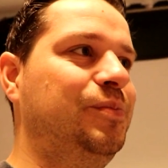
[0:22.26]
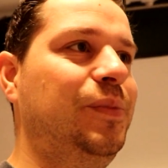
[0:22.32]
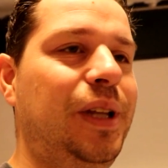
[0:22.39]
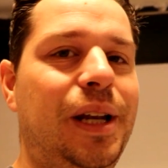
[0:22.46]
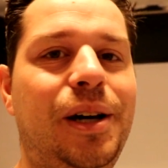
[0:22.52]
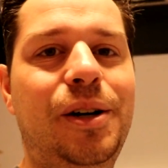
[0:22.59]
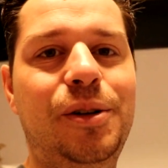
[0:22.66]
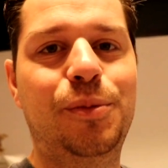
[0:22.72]
you
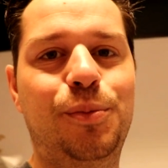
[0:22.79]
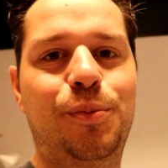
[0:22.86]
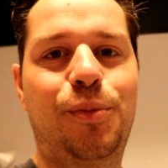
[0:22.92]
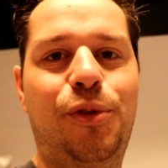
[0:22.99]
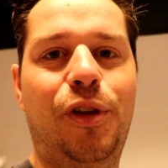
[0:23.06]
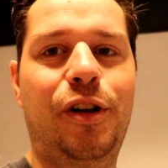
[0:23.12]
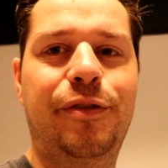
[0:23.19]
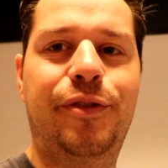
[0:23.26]
know,
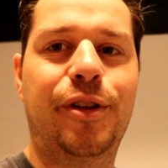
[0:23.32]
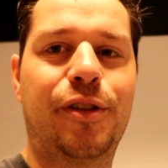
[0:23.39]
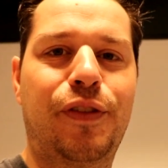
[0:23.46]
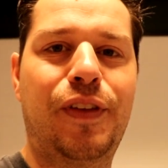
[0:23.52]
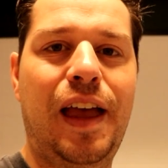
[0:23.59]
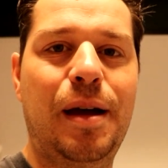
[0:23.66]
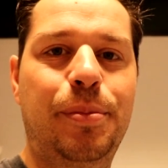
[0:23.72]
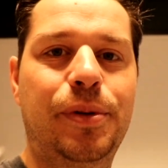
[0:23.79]
stuff
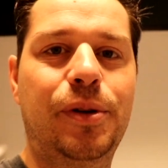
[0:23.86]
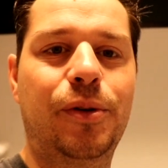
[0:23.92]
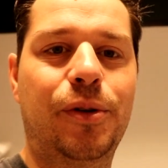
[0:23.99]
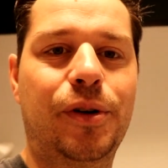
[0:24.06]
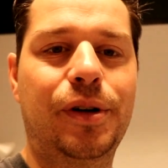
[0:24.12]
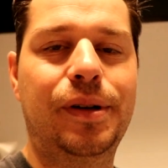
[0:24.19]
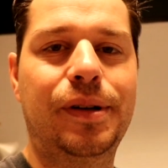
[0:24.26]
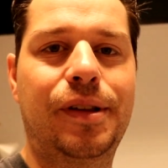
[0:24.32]
doesn't happen
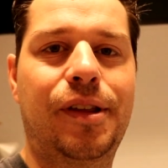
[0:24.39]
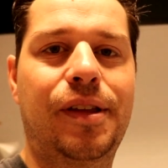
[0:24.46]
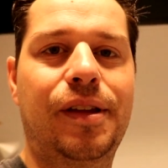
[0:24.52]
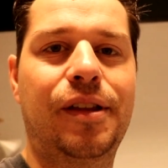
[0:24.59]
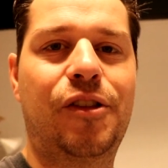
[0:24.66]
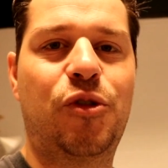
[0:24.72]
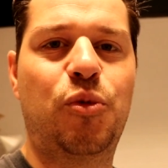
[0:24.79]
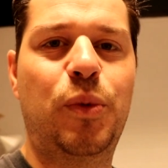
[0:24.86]
or it's
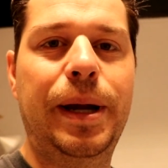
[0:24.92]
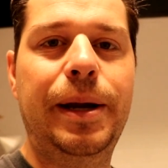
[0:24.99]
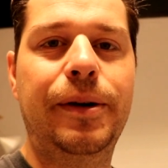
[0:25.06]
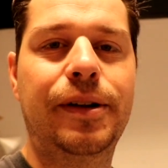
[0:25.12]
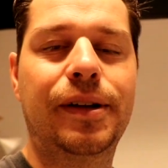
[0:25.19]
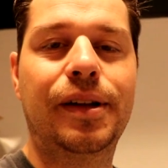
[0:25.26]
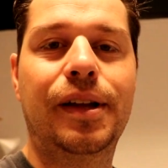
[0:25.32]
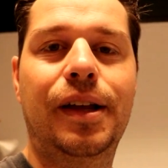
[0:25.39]
it's
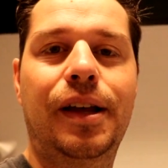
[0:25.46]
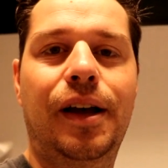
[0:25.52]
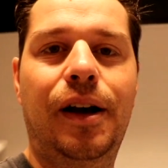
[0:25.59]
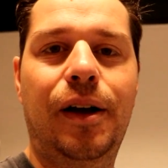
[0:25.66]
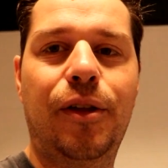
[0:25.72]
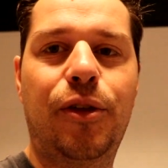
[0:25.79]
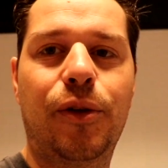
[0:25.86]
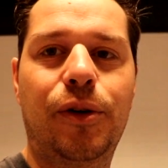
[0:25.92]
weird,
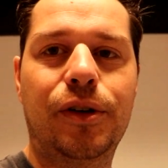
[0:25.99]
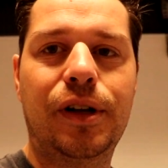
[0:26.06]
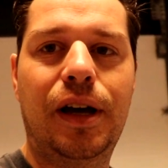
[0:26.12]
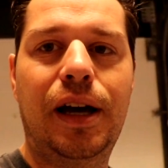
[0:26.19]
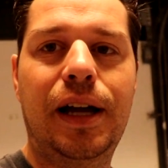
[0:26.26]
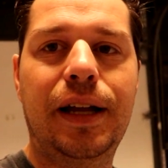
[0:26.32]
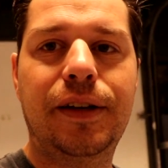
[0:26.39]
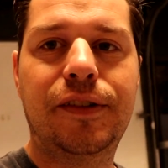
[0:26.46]
I thought
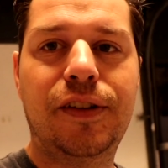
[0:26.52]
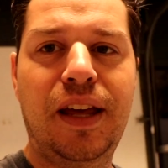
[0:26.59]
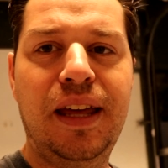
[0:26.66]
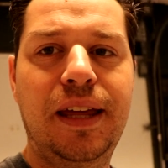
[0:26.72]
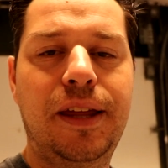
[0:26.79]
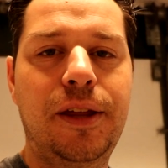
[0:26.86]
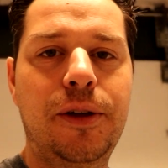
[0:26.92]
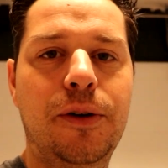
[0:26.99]
I'd
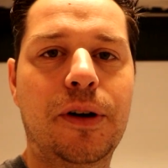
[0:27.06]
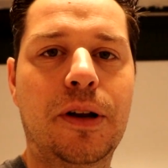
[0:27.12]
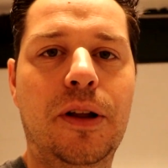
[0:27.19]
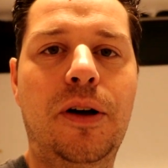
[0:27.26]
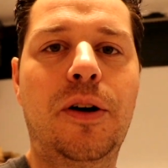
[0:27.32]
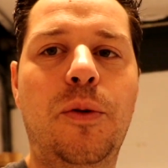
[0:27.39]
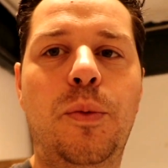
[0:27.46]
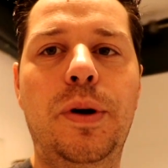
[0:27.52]
take you
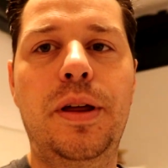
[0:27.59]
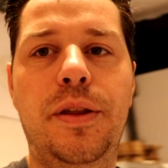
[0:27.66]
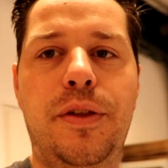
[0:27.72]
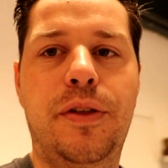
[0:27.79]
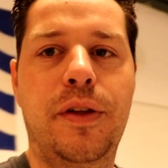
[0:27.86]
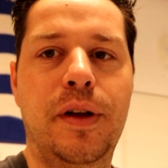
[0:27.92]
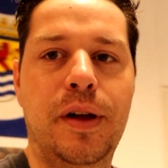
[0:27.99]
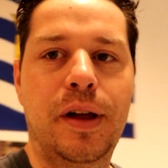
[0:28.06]
along with
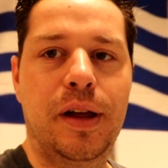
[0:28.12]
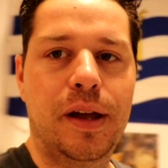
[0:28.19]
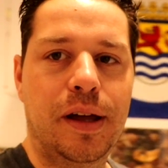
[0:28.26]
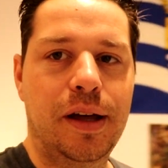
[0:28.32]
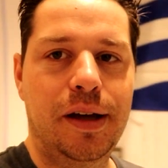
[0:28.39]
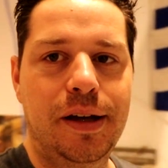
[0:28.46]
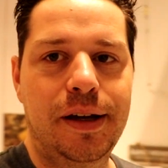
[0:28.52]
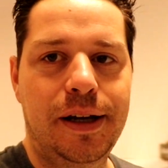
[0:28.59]

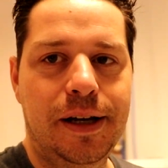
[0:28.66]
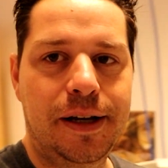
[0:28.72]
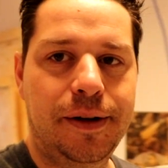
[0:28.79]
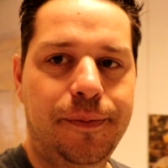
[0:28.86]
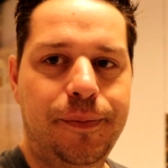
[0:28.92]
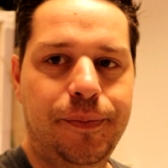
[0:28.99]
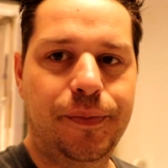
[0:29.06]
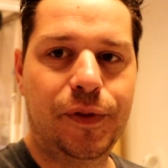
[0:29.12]

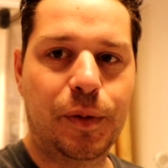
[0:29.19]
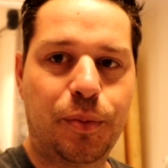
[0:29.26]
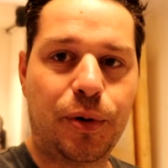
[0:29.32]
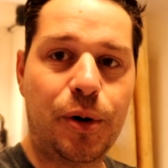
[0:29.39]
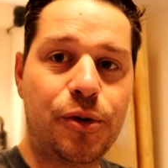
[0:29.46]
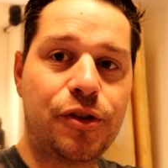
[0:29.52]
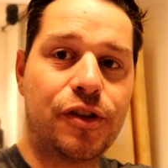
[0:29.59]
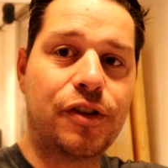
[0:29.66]
um, the
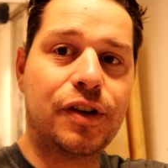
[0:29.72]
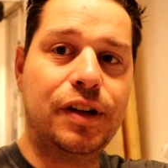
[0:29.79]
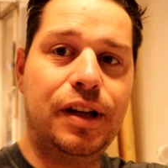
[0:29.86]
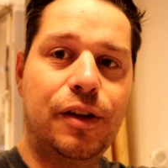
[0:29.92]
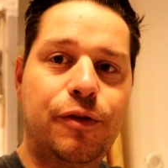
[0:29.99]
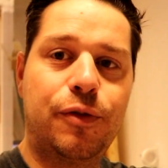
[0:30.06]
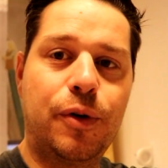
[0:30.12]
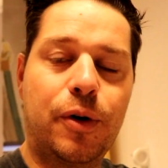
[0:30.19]
process I
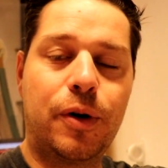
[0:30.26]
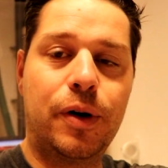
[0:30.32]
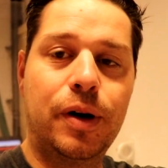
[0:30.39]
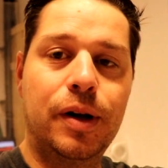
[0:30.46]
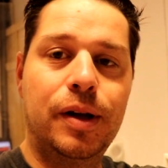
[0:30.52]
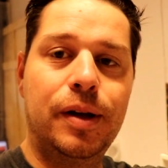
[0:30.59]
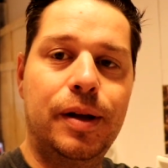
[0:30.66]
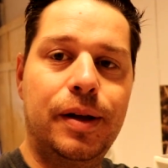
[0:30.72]
did for
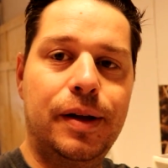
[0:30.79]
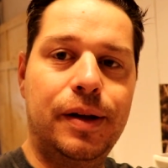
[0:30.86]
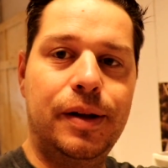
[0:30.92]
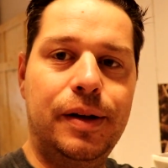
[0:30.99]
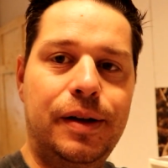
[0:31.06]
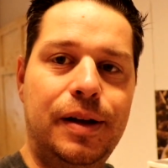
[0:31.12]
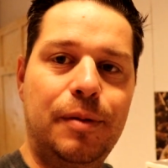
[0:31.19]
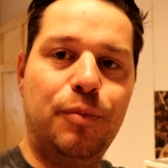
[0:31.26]

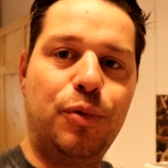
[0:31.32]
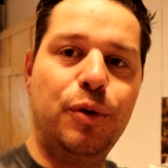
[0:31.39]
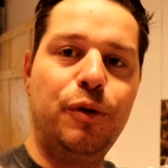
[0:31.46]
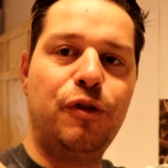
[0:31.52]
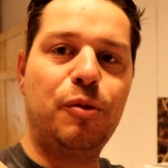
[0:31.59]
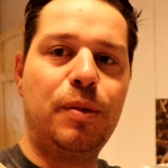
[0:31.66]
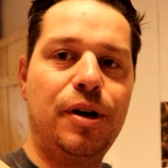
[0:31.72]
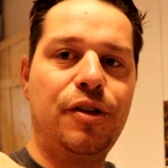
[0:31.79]
uh,
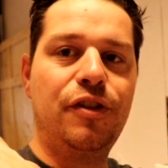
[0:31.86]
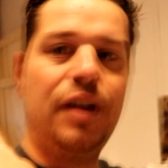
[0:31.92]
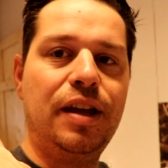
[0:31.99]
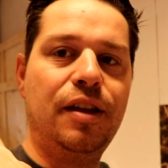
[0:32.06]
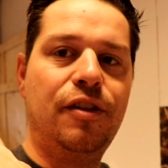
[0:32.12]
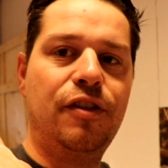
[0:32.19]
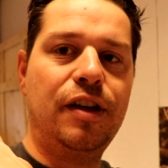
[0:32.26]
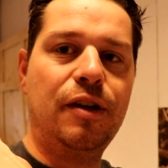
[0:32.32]
improving my
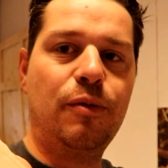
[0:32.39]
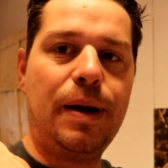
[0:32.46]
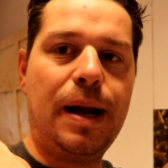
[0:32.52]
CNC